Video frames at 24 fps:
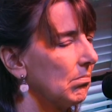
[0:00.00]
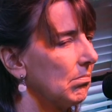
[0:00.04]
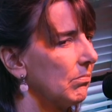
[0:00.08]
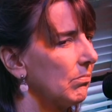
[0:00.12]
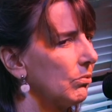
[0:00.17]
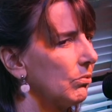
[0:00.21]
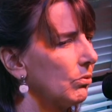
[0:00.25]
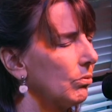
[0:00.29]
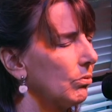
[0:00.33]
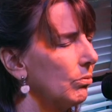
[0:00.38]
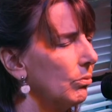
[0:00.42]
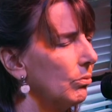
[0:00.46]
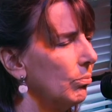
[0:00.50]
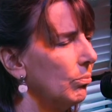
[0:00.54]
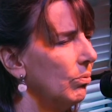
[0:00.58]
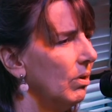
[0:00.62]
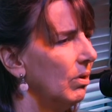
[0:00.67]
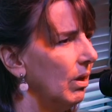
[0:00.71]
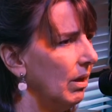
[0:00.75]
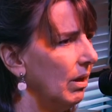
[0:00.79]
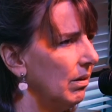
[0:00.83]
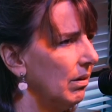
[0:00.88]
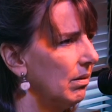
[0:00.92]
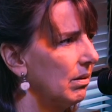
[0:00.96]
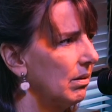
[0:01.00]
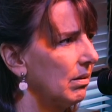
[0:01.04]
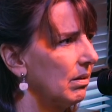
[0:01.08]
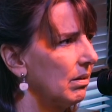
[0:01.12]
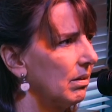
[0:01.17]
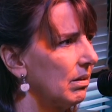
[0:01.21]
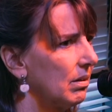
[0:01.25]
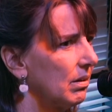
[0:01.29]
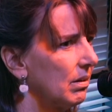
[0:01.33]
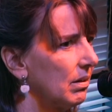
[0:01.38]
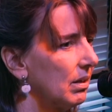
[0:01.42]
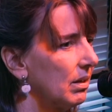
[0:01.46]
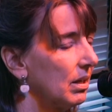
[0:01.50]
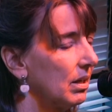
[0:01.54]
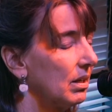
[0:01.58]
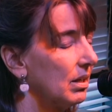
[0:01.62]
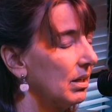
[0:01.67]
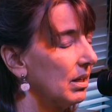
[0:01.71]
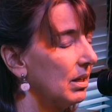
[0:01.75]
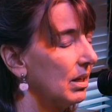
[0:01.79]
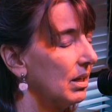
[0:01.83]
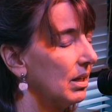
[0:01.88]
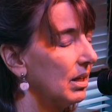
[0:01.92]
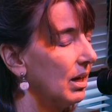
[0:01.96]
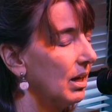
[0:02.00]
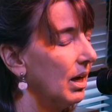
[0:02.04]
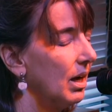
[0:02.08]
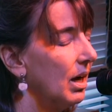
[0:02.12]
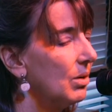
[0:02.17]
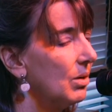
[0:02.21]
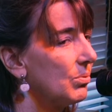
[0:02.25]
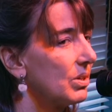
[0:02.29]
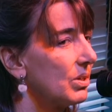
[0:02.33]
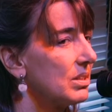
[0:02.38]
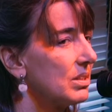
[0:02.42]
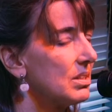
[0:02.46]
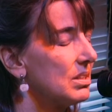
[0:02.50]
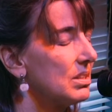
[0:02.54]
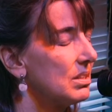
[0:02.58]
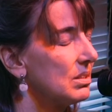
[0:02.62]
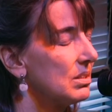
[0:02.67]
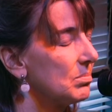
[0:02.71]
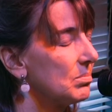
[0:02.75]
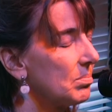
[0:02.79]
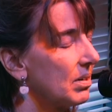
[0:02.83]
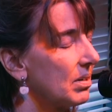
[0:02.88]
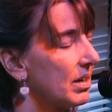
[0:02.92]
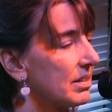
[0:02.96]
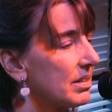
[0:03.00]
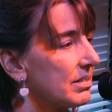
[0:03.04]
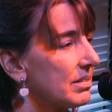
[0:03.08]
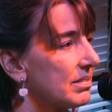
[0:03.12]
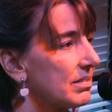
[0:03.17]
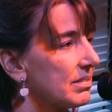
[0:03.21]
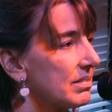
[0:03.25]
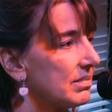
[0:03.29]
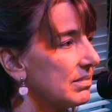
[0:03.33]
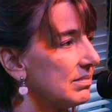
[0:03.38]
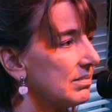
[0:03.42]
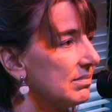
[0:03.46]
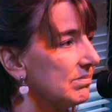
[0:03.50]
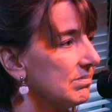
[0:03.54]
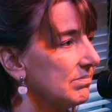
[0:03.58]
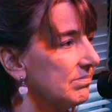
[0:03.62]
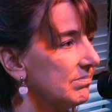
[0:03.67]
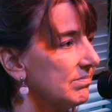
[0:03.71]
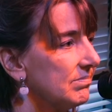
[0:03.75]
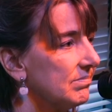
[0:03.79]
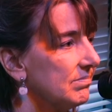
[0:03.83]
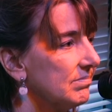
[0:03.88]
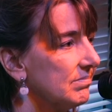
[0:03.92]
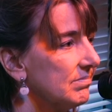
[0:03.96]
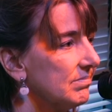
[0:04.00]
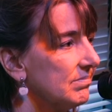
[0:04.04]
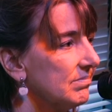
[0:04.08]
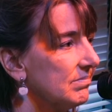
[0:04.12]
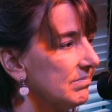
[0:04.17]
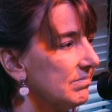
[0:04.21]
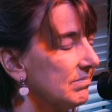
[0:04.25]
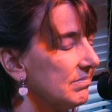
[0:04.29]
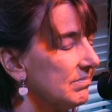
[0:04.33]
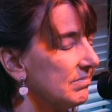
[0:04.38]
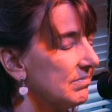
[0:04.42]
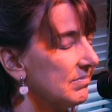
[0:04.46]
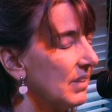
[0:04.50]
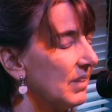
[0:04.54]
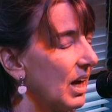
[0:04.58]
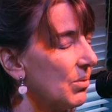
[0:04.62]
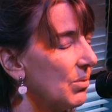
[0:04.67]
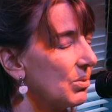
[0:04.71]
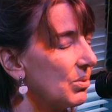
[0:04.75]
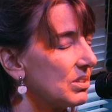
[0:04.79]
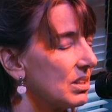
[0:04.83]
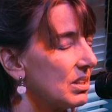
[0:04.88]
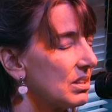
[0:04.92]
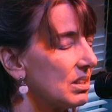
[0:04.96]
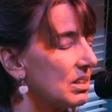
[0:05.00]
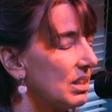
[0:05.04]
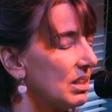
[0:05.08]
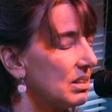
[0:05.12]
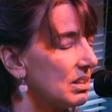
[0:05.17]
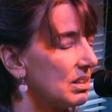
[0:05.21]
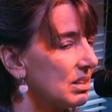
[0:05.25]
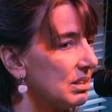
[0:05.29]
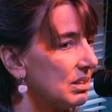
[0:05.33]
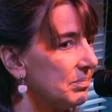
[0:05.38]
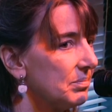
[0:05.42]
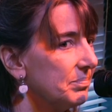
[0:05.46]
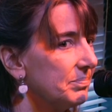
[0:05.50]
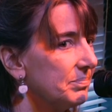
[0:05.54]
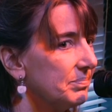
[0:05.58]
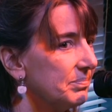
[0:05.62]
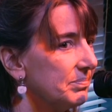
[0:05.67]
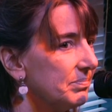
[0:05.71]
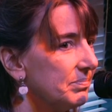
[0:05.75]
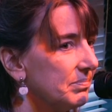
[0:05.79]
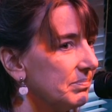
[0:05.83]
Show you what? I wanna see your breasts. I want to touch them.